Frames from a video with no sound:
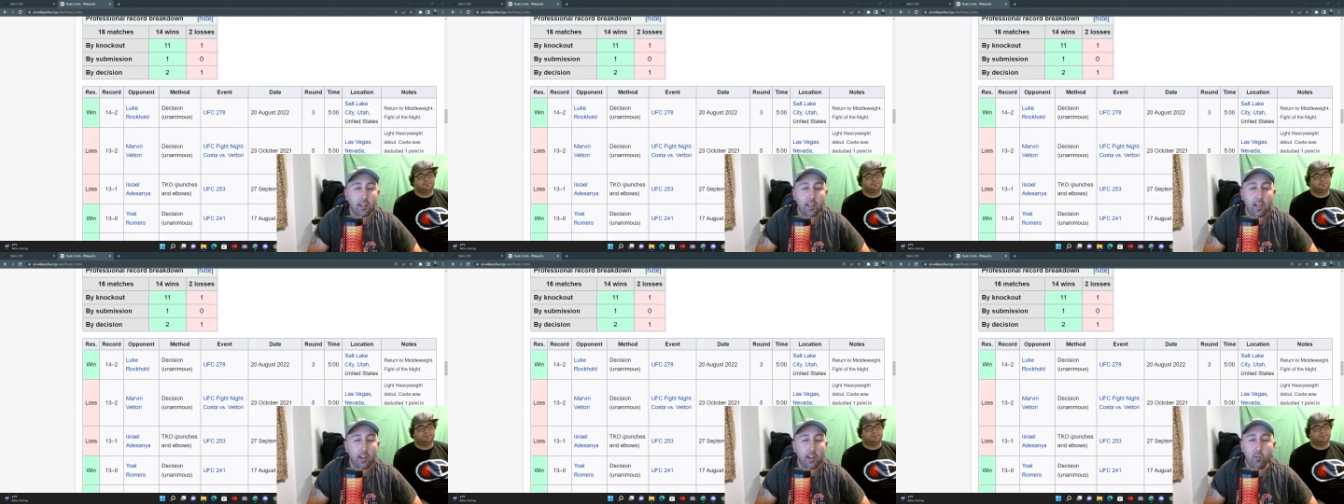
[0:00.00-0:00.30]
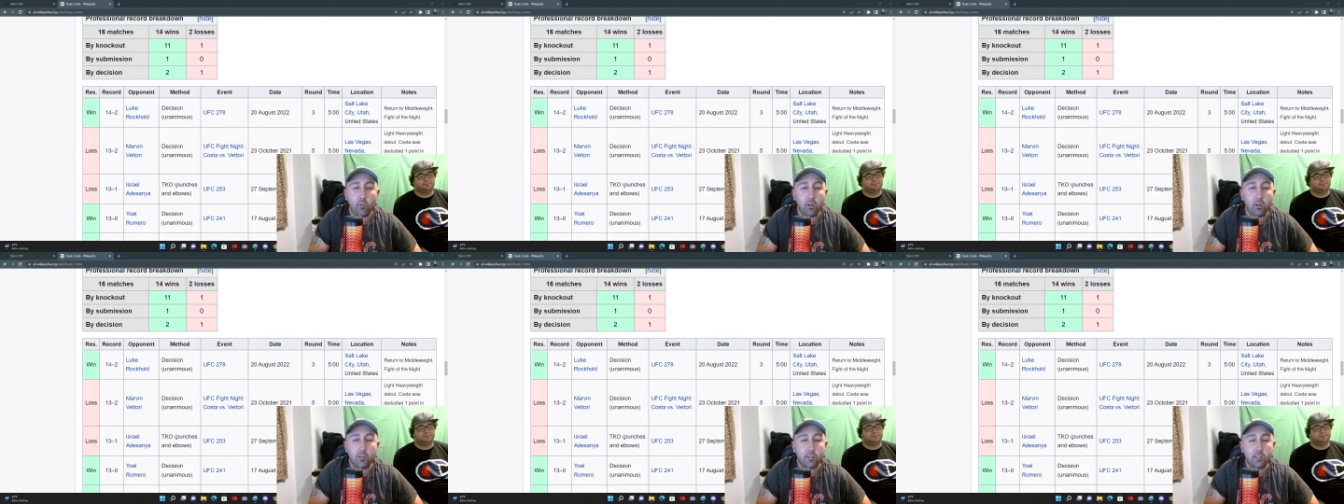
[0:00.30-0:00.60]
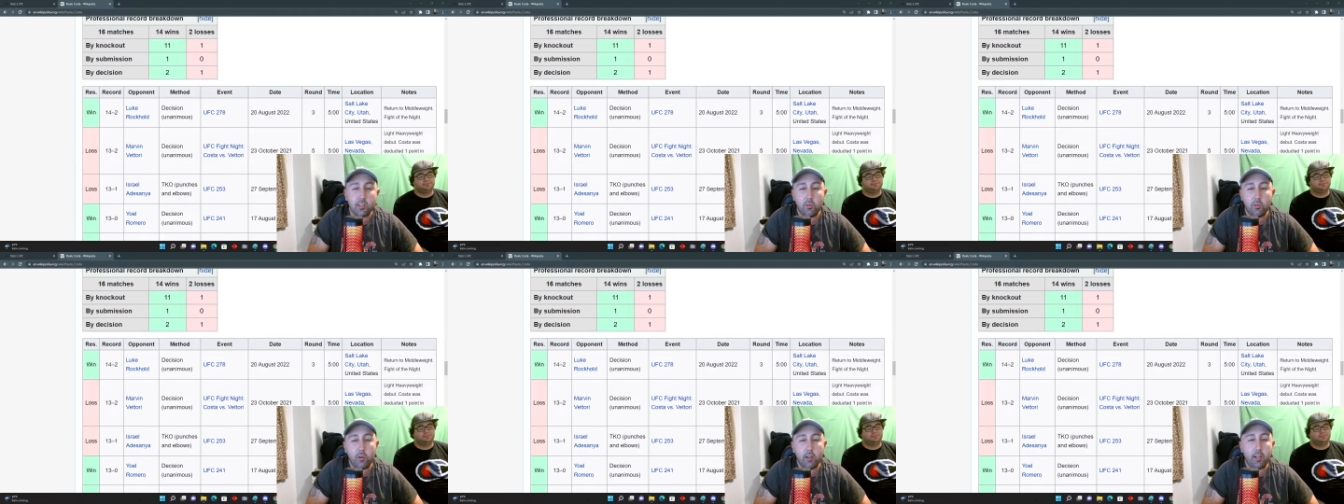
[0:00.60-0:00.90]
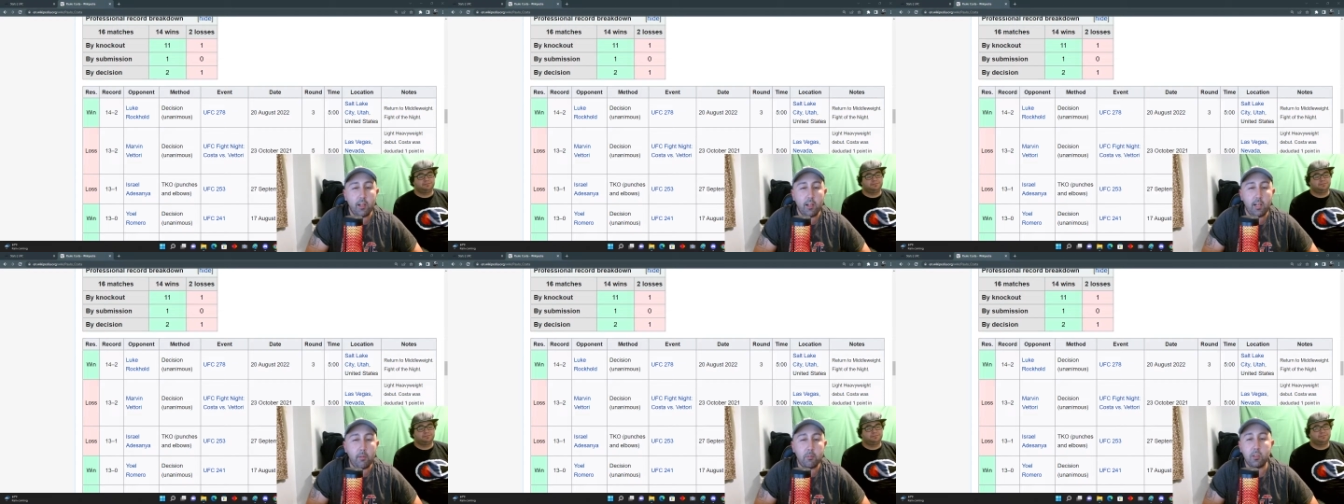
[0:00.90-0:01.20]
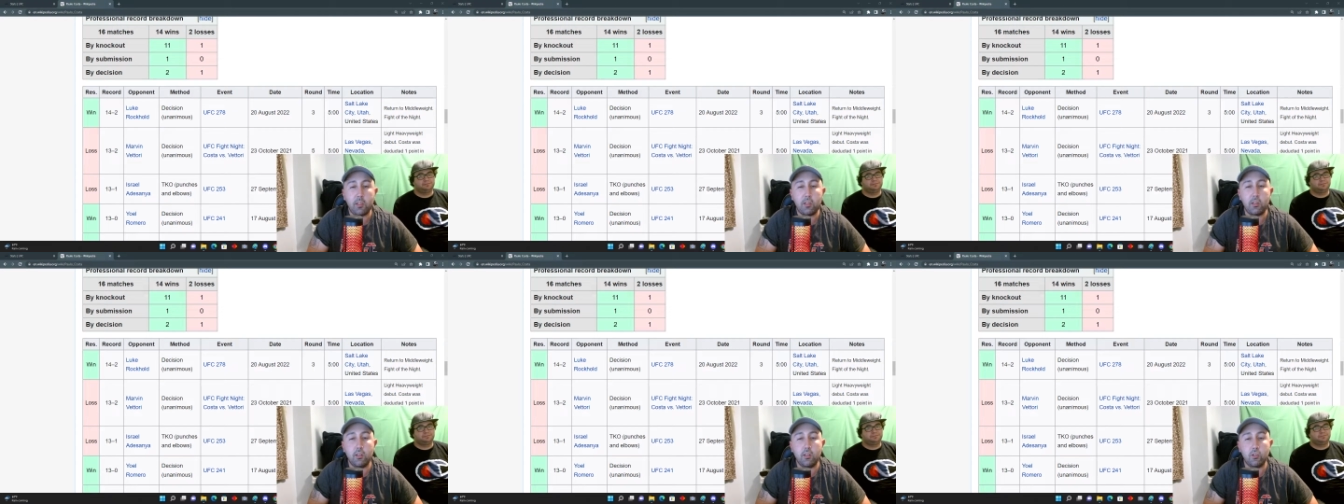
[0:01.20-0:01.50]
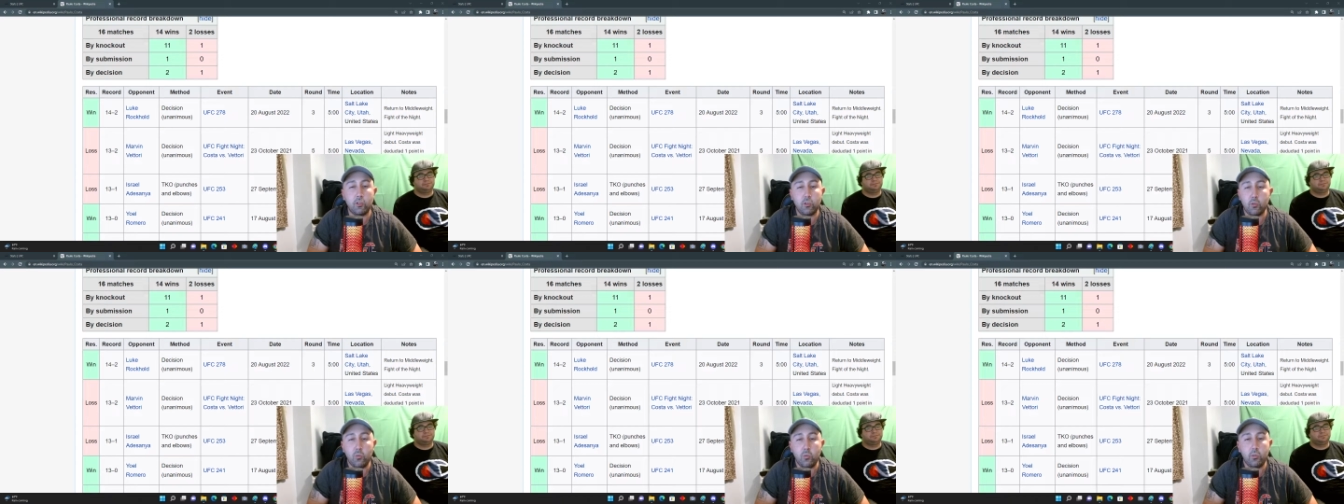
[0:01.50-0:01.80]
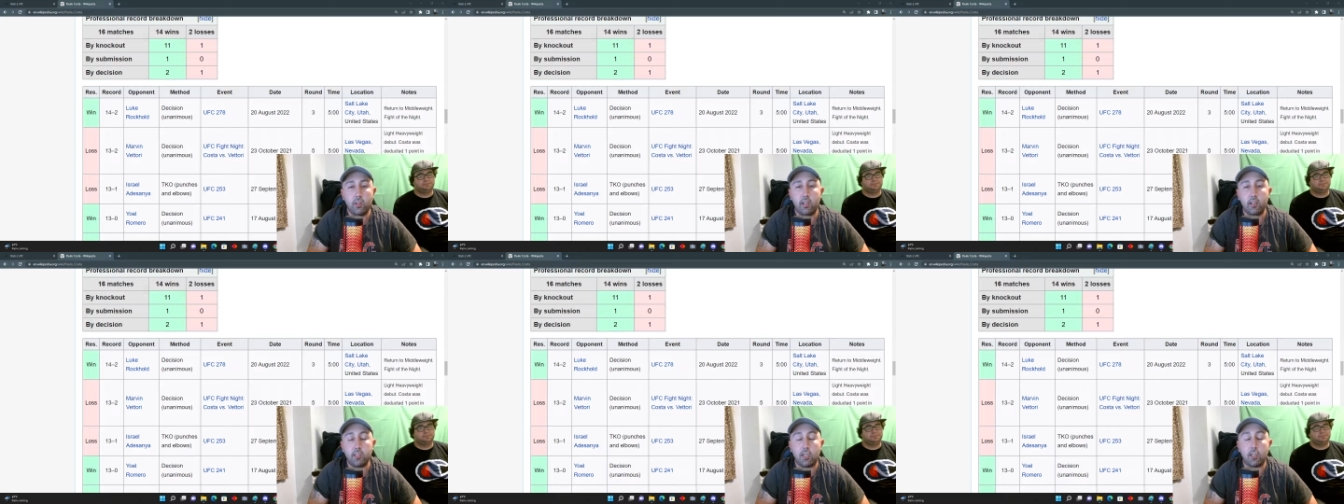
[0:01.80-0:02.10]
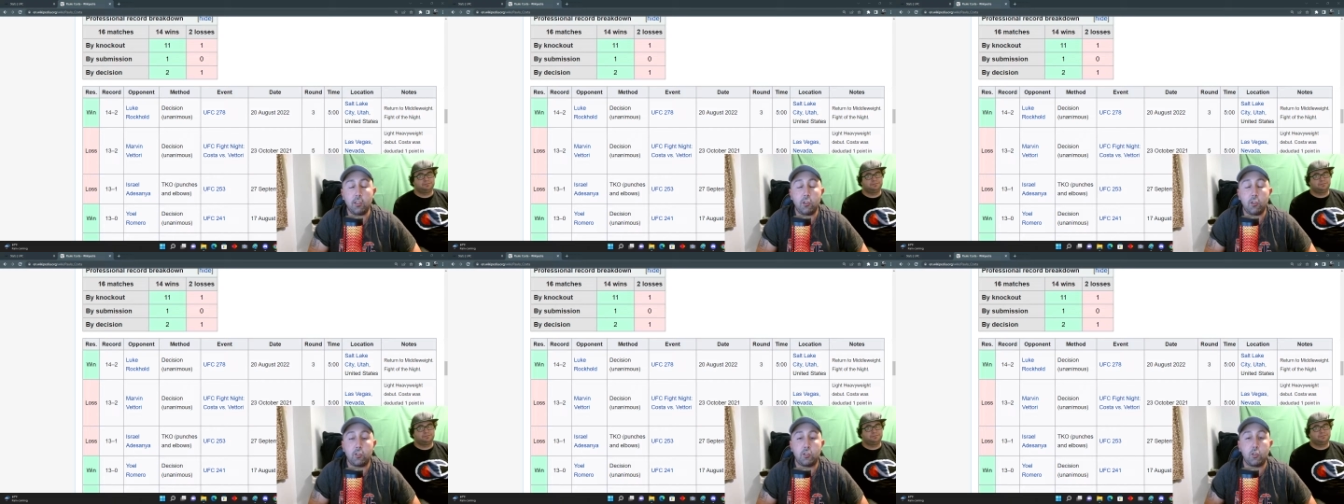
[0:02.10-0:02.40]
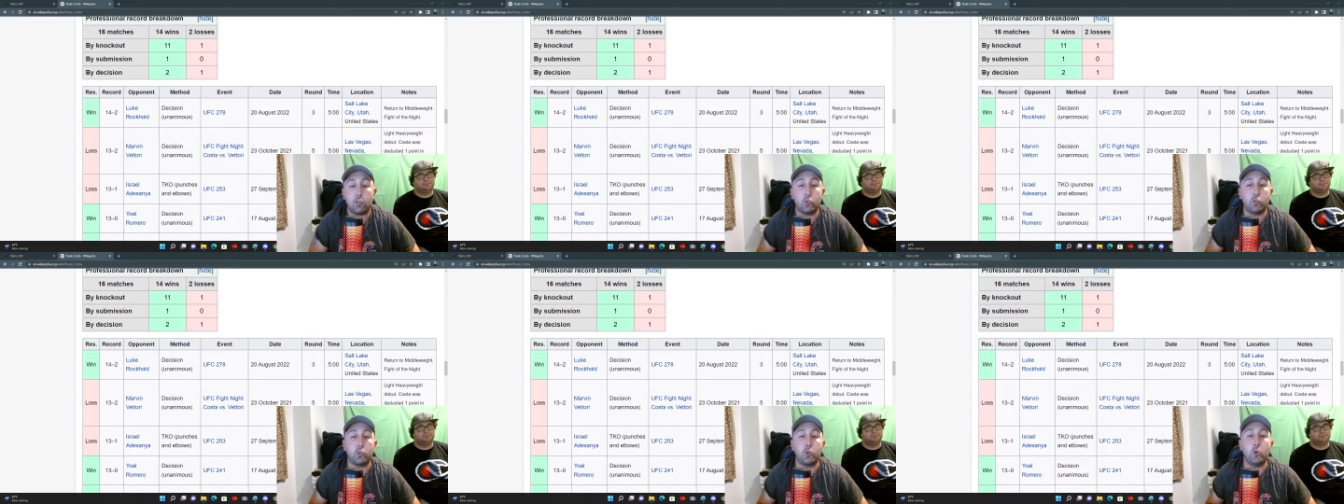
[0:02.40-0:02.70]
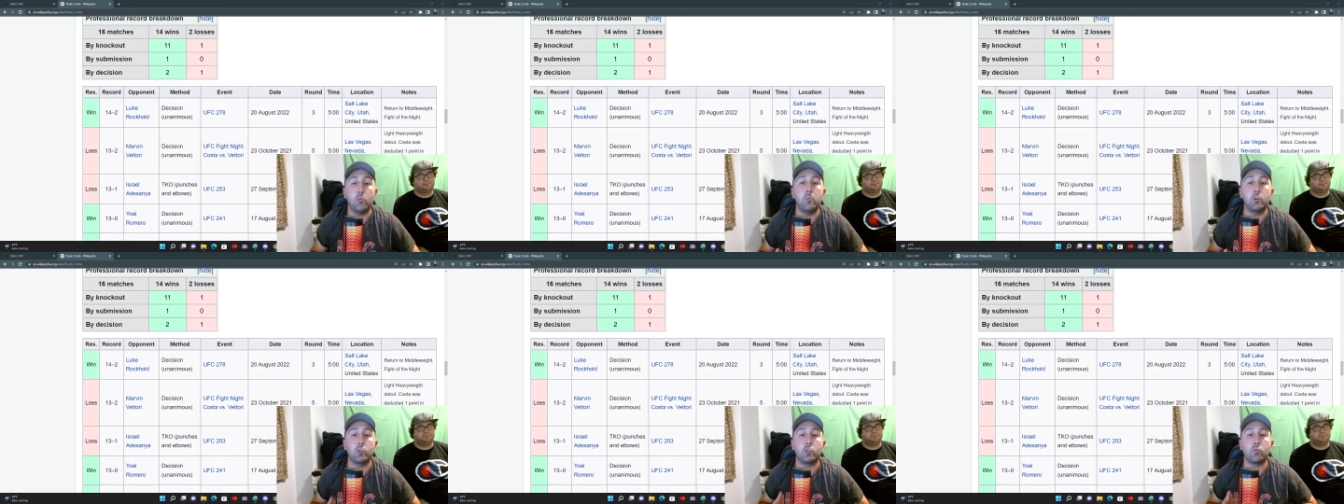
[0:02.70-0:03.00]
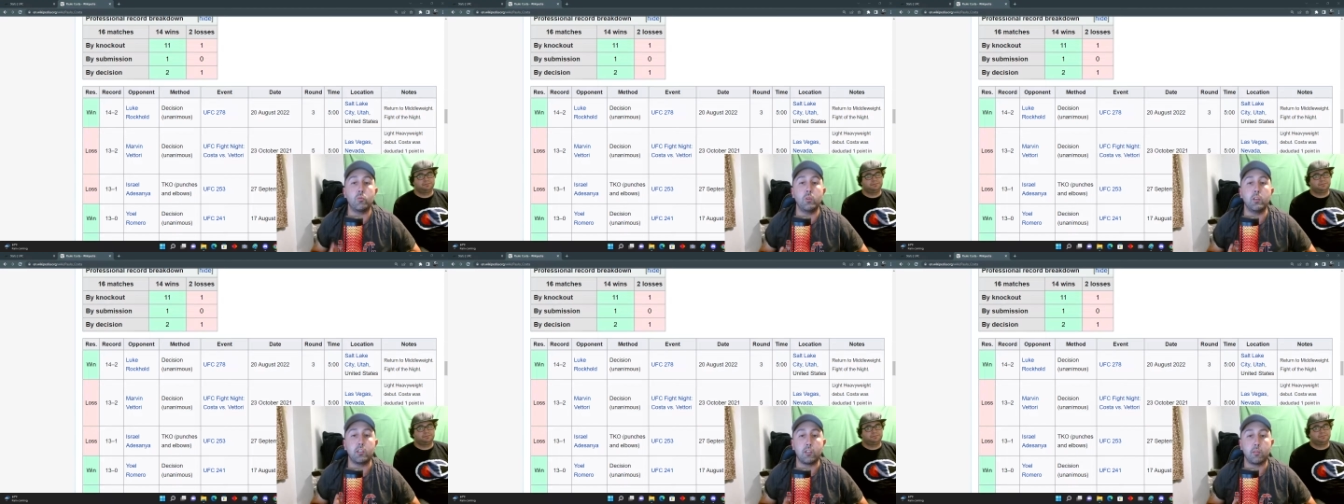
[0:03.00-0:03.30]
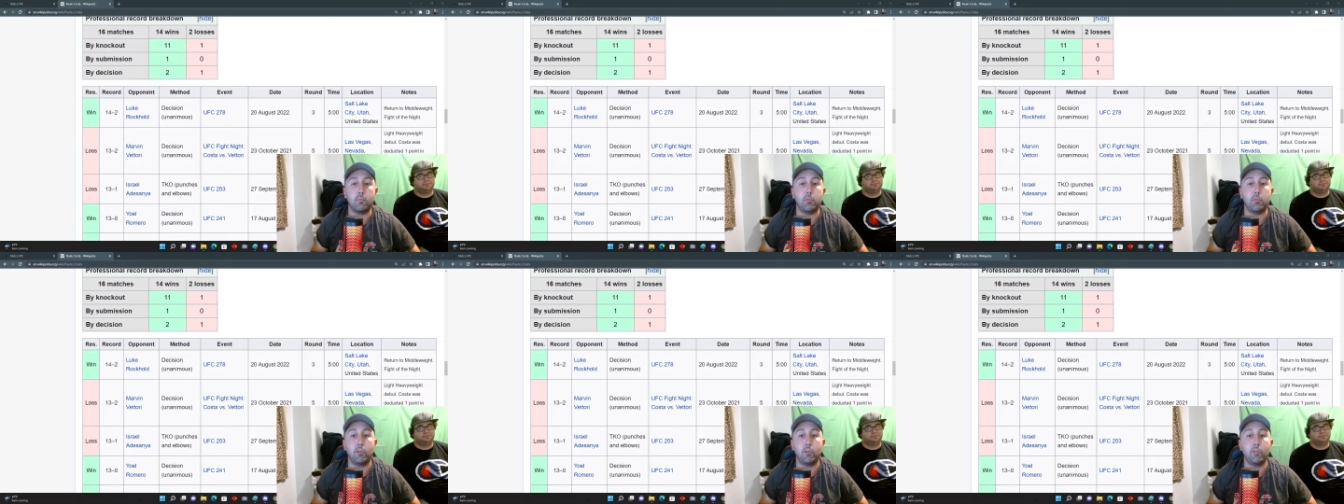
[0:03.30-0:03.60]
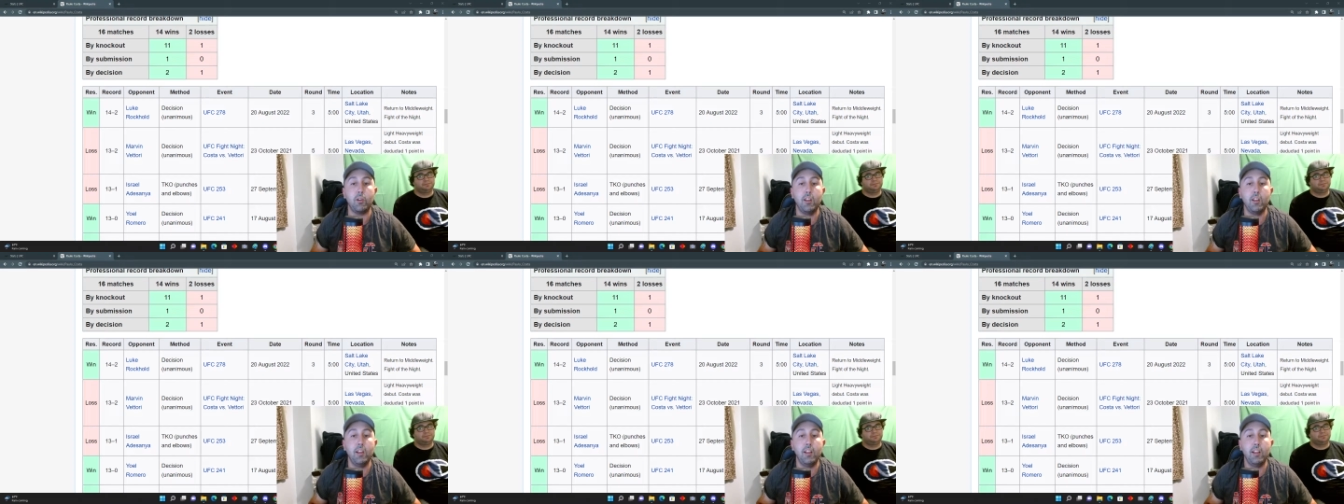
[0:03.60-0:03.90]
I don't understand why Hamza is doing that. It's like just there's so much risk, bro.